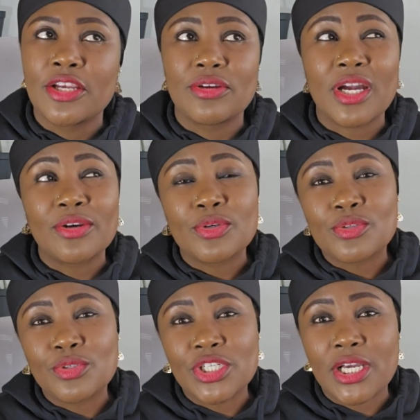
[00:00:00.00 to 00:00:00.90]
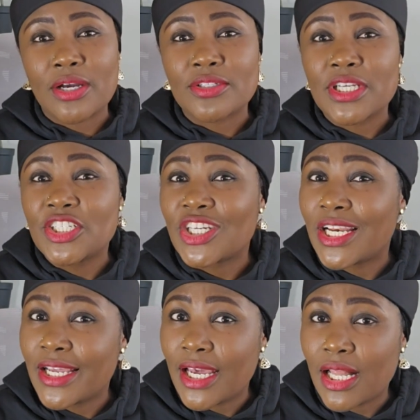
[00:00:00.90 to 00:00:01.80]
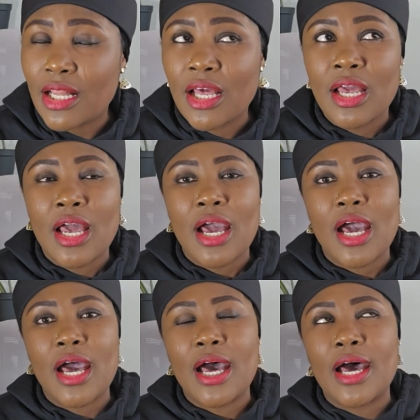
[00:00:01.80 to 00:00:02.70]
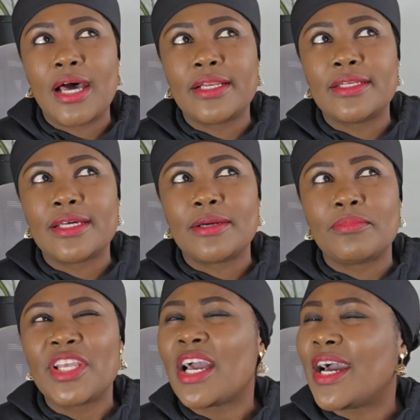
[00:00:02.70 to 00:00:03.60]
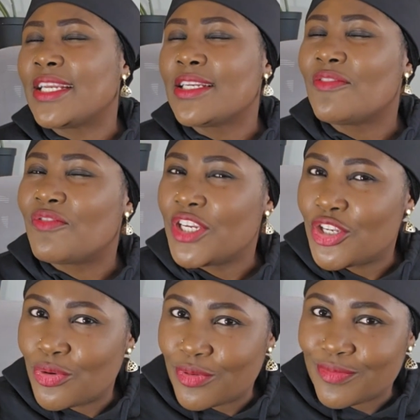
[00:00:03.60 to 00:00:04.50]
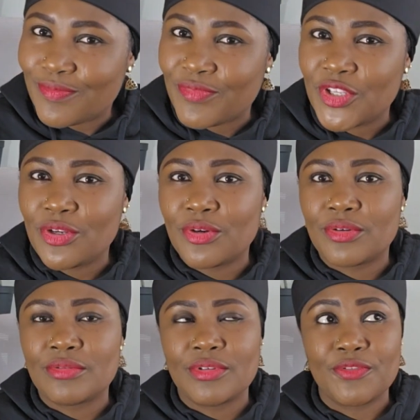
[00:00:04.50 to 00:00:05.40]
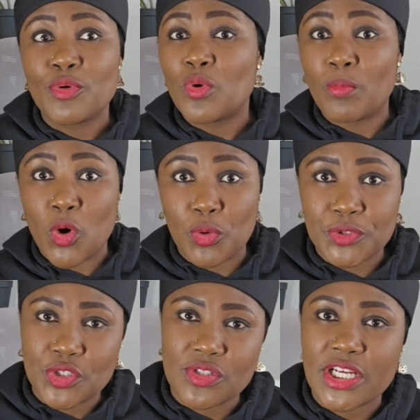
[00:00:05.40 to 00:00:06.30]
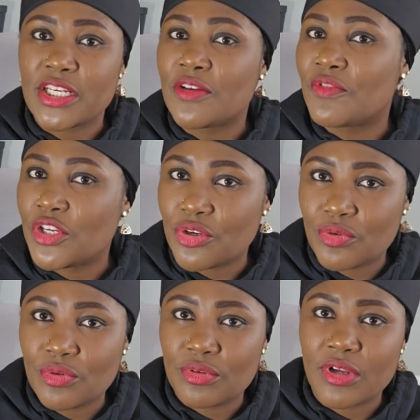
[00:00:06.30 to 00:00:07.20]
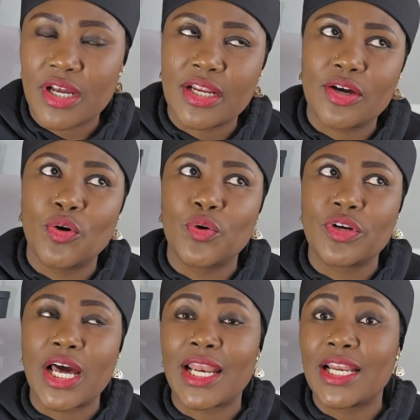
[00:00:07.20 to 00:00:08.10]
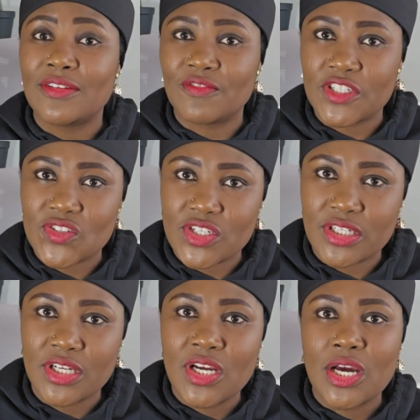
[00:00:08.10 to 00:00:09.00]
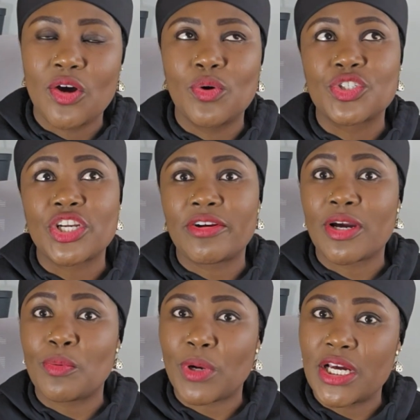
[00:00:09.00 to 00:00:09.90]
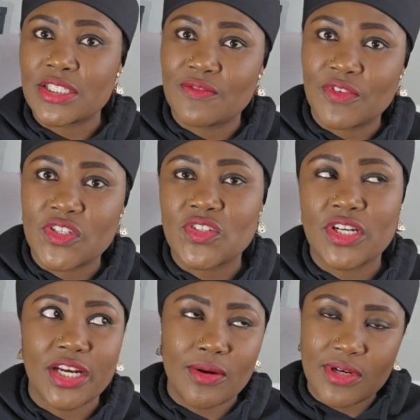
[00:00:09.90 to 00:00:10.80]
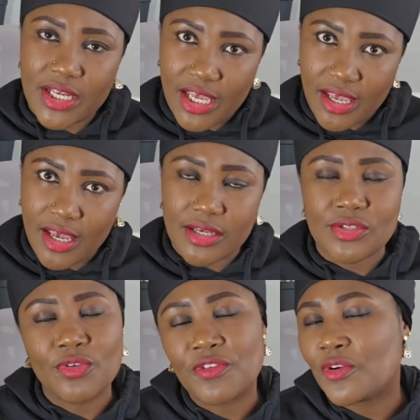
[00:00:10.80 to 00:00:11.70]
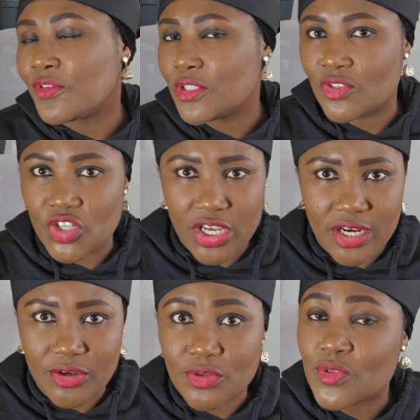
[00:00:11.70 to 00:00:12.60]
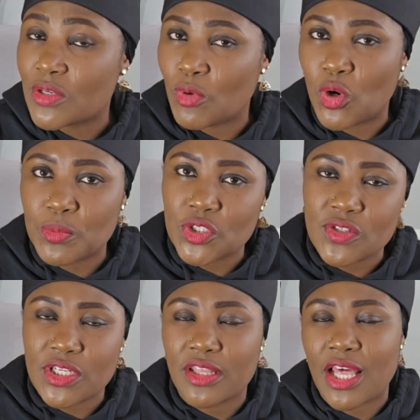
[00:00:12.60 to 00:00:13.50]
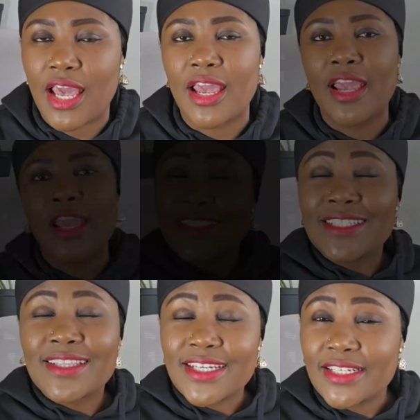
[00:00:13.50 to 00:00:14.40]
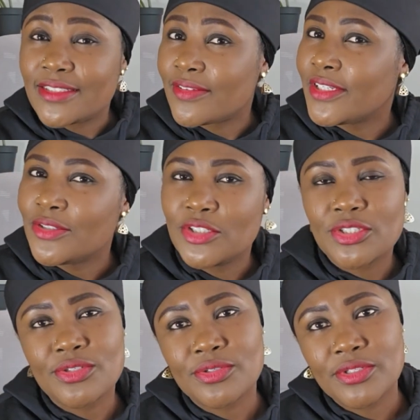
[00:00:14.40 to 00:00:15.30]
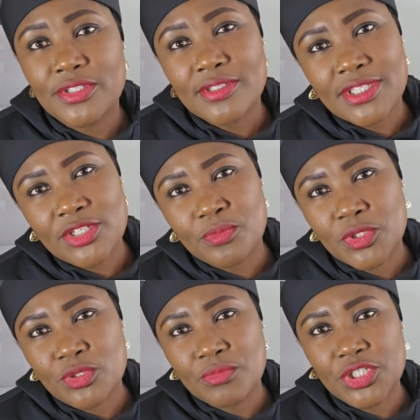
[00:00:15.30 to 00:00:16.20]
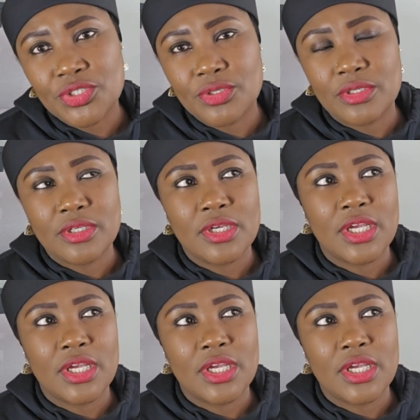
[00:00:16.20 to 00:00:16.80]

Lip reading: You can also check out HLAL. And I did a video, if you want more options, I did a video on halal investing or Sharia compliant investing, and I'll link it here. So feel free to check it out. You'll see more options in that. The third thing you need to do is to set up automation.